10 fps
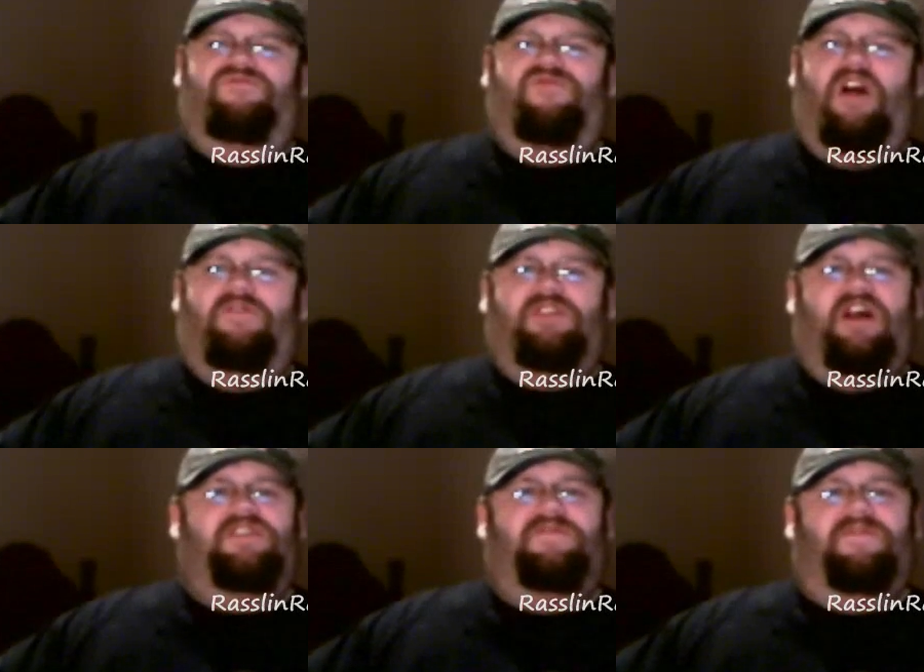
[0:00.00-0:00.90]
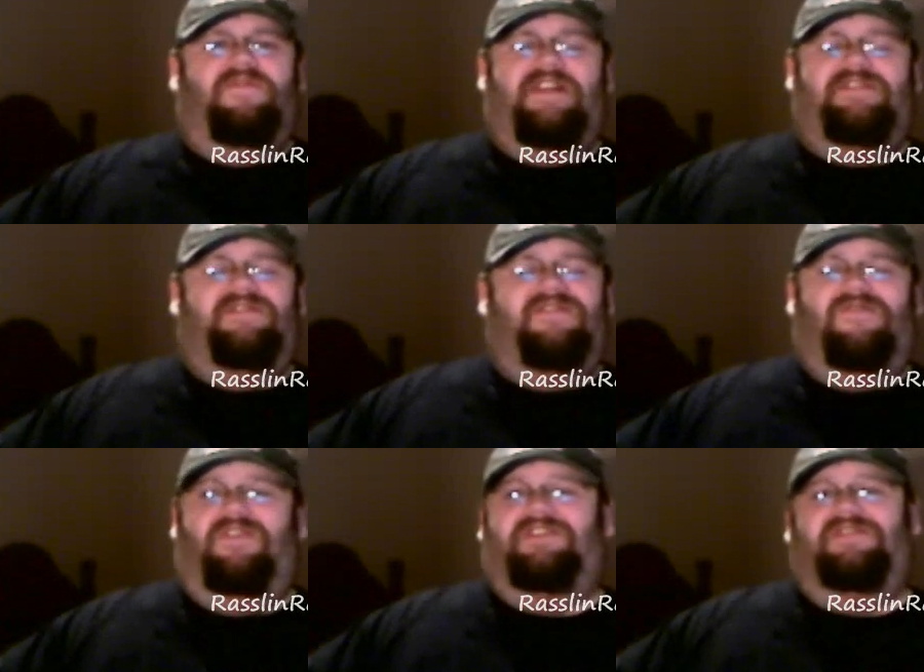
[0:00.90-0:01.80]
Raw was awesome for wrestling. No,
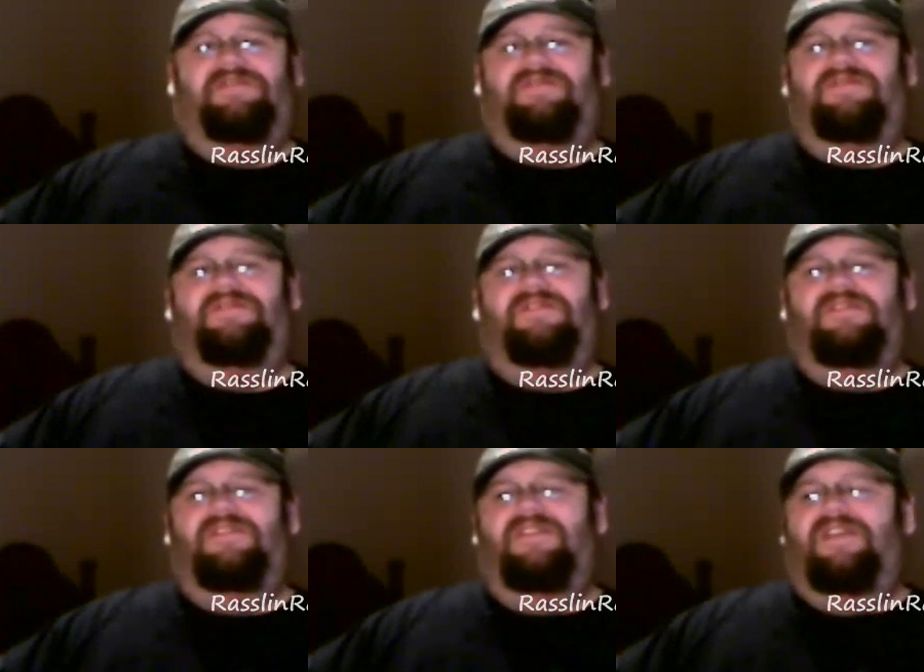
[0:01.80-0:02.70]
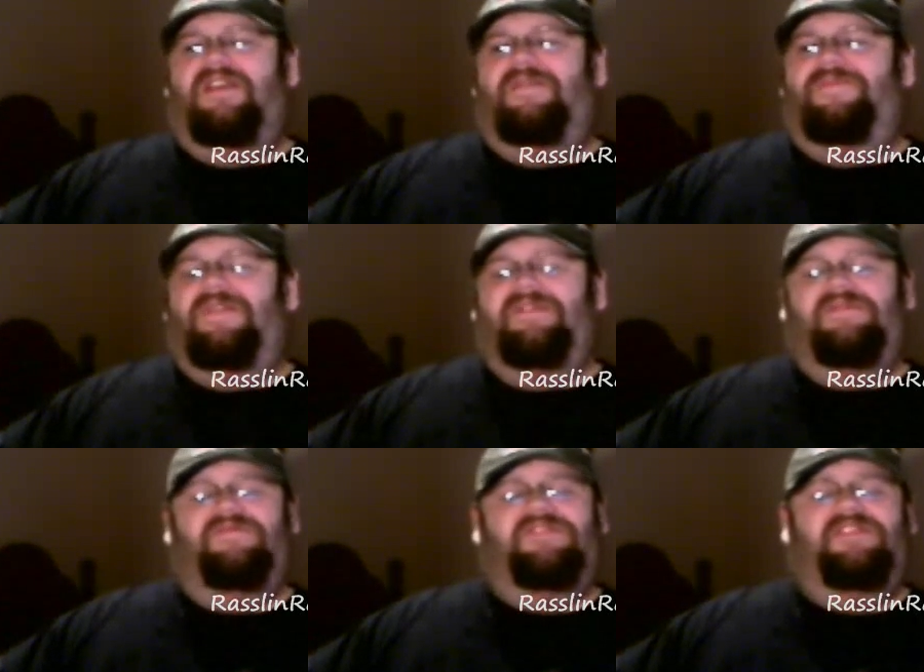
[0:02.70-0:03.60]
it wasn't.
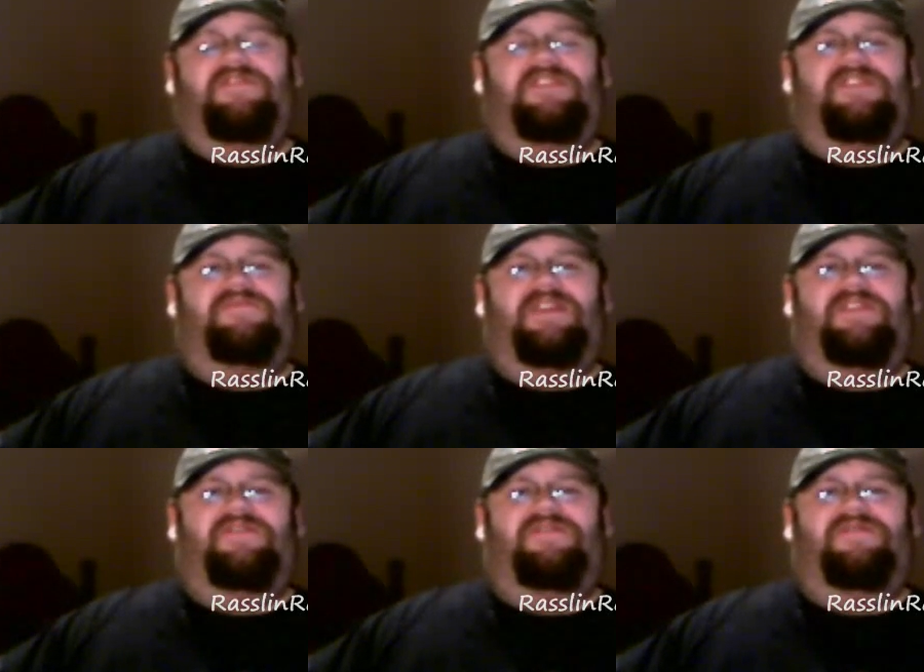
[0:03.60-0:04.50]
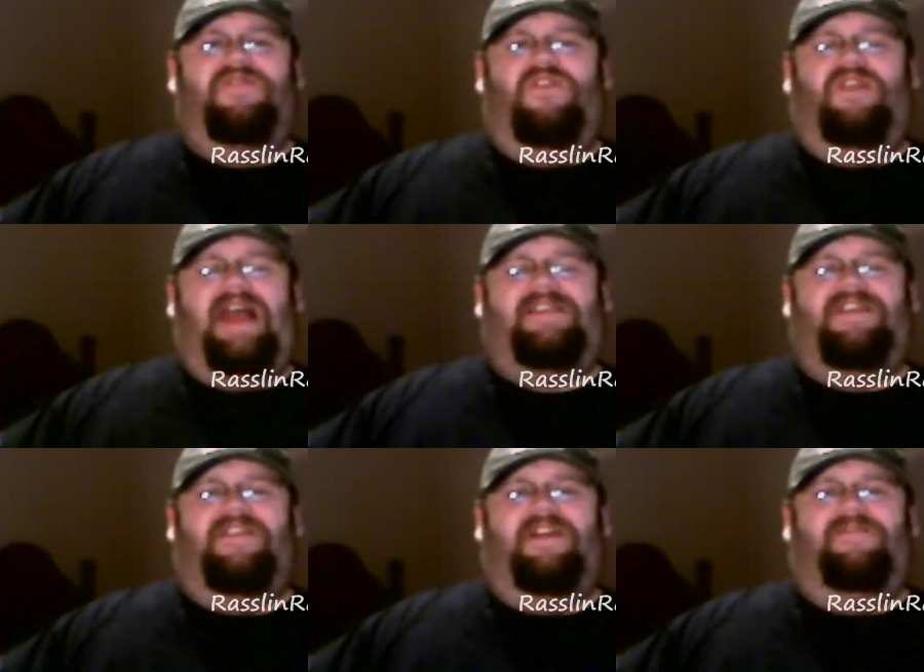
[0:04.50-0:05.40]
There was still just as much, or lack
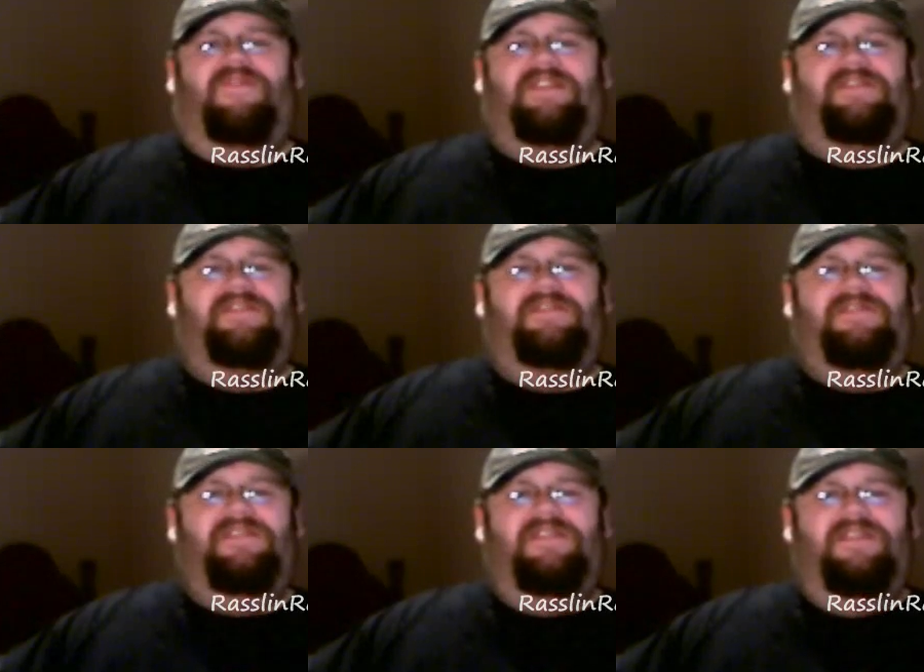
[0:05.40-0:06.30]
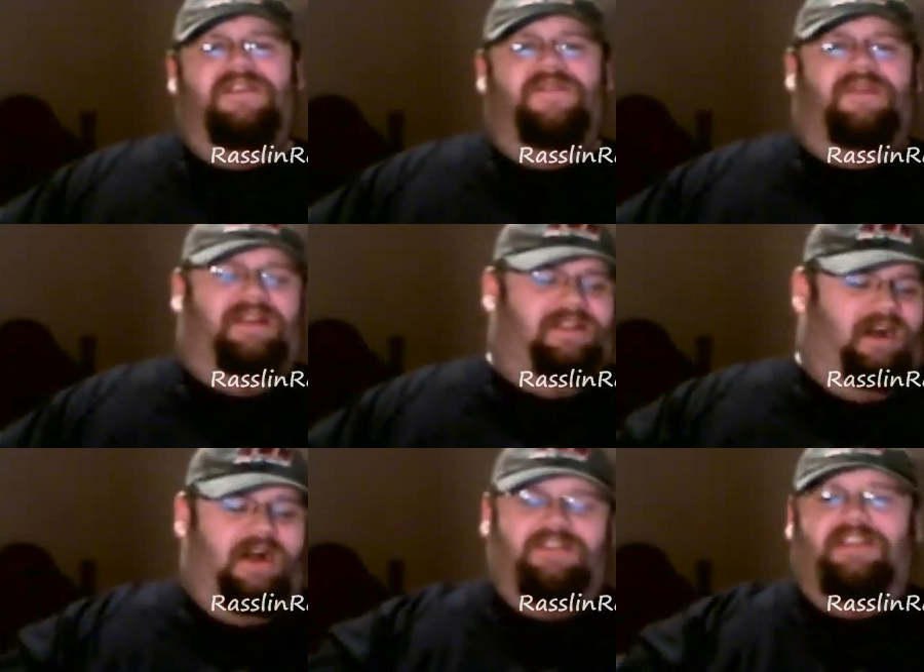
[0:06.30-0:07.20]
thereof, wrestling. Because
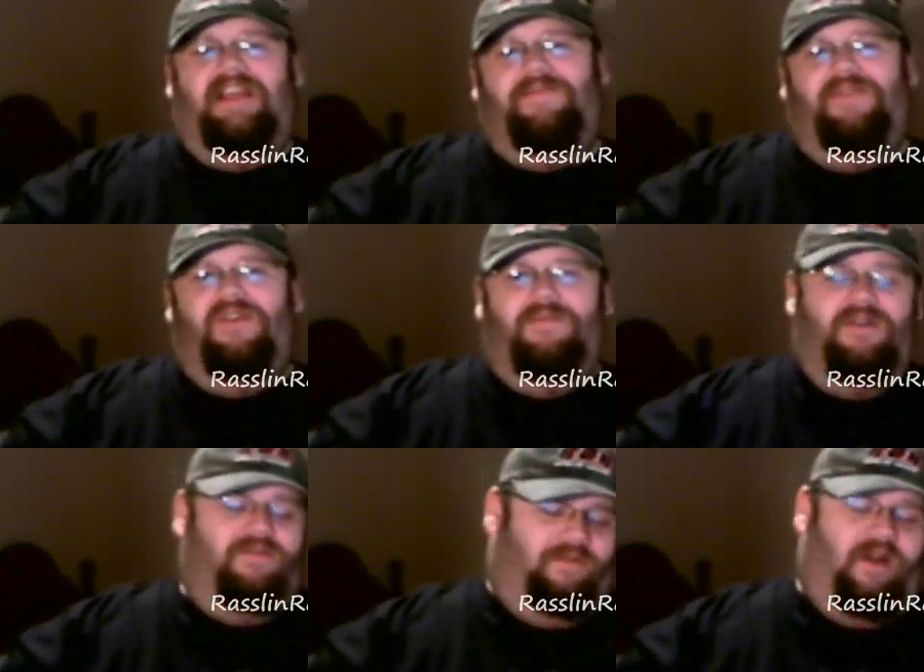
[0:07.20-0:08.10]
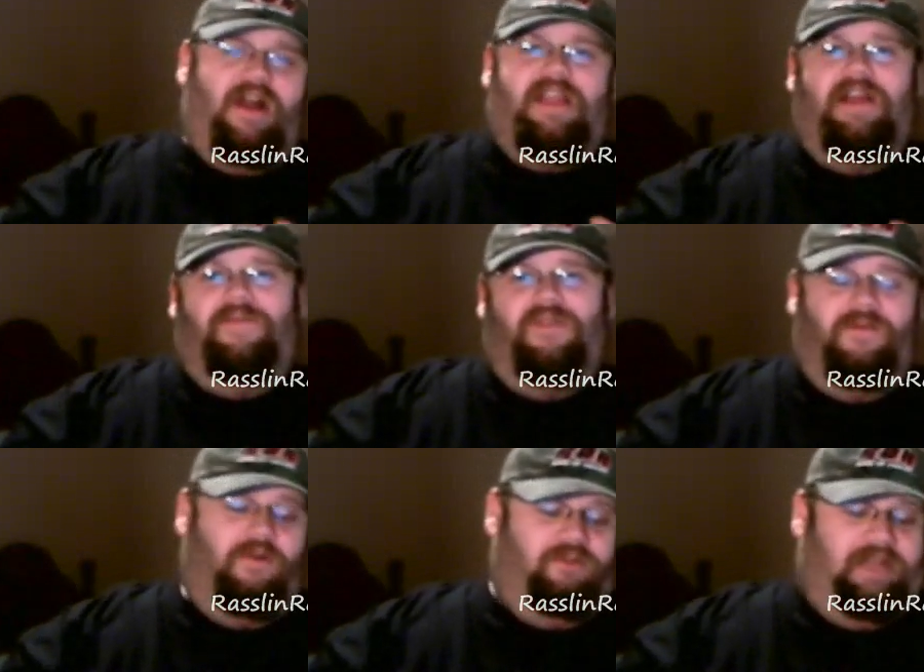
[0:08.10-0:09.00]
Austin had a promo, The Rock had a
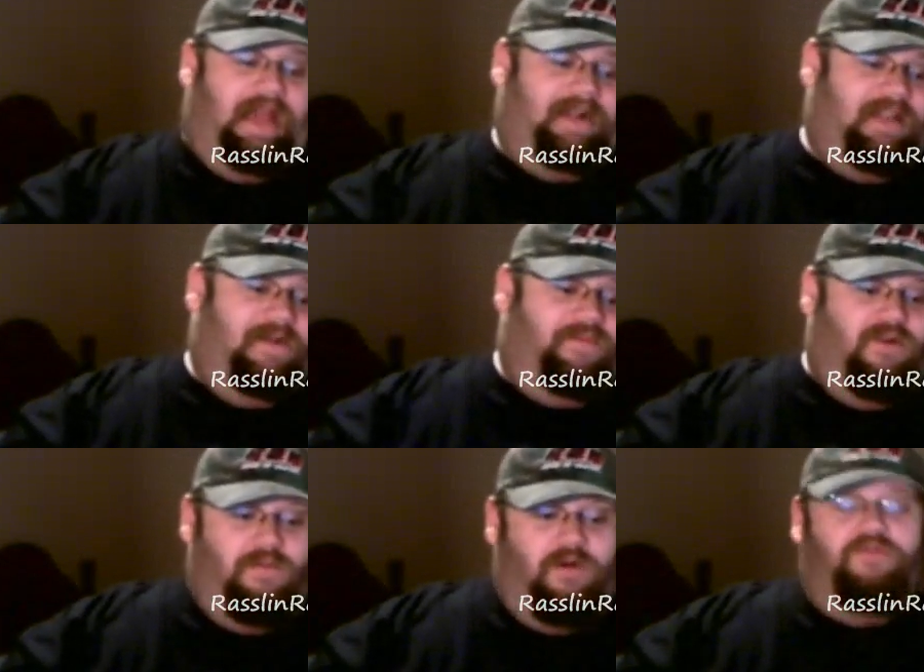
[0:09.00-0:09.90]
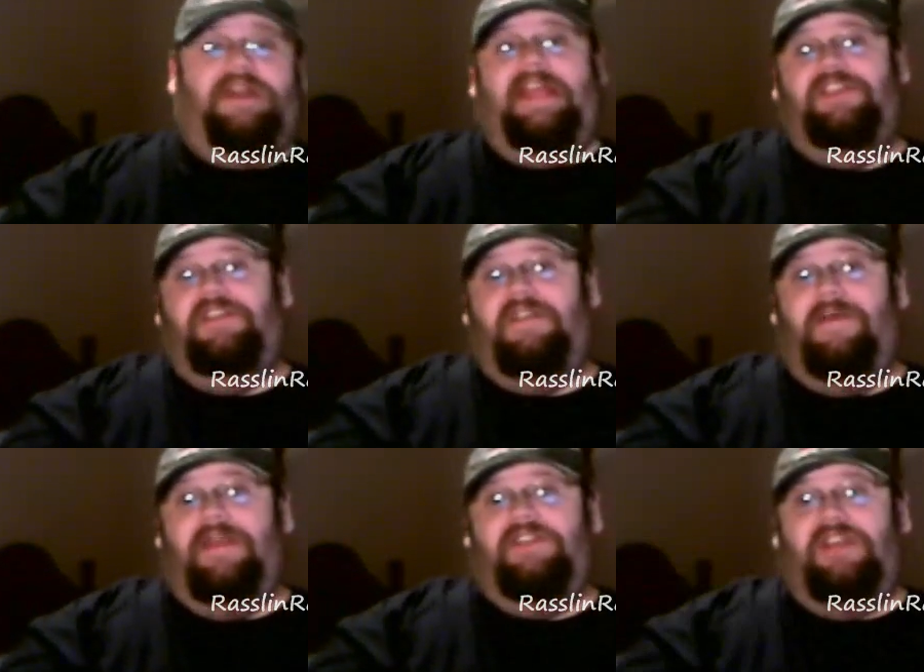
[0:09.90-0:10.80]
promo, DX had a promo, Nation of
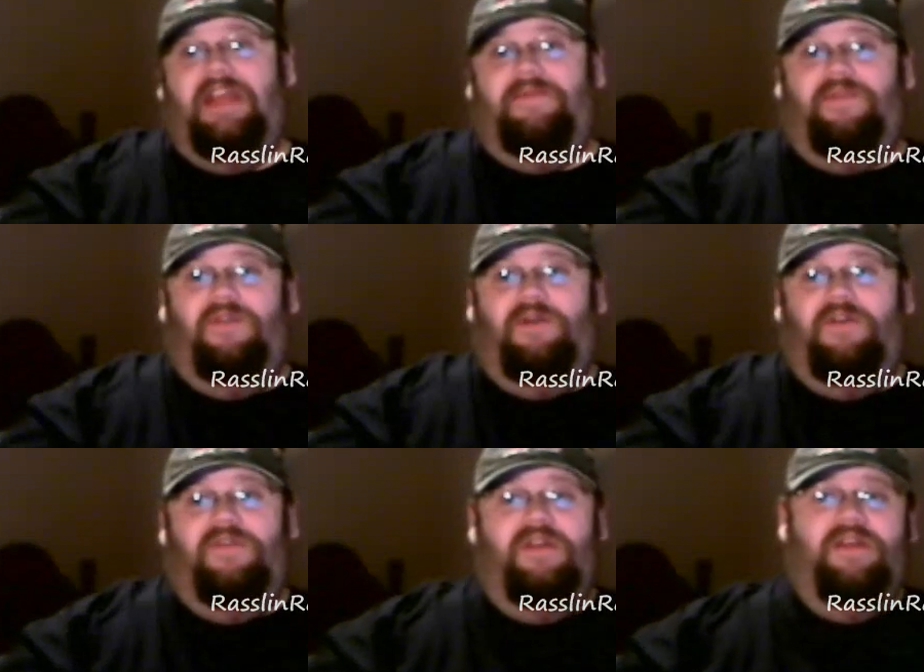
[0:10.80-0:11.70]
Domination had a promo.